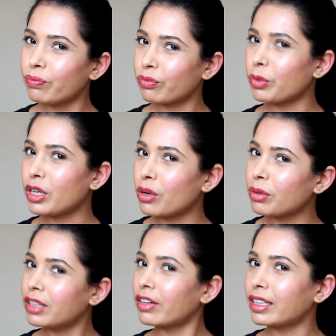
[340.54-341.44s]

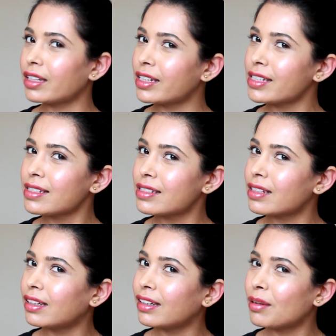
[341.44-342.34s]
what the right thing is,
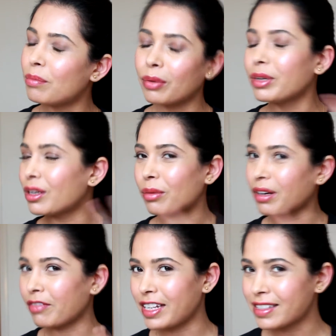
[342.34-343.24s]
but we don't
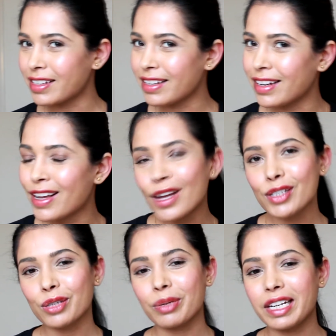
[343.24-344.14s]
want to face it,
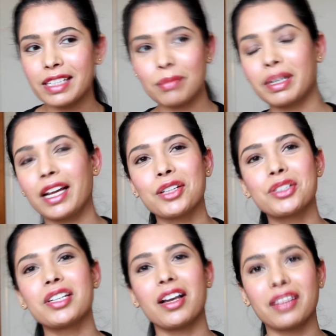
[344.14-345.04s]
so we need somebody else
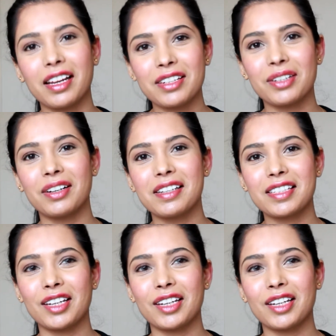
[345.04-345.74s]
to tell that to us.